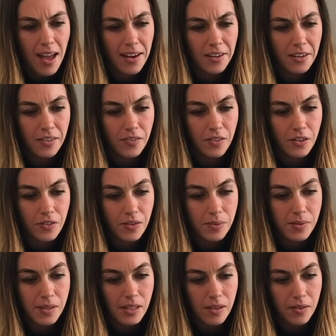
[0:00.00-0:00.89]
don't even know if
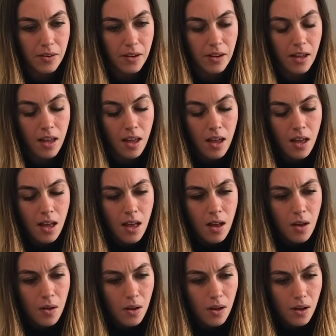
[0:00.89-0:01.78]
I've seen that
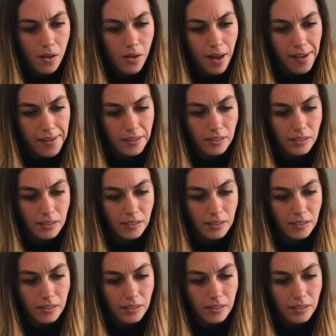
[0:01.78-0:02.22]
one. Okay.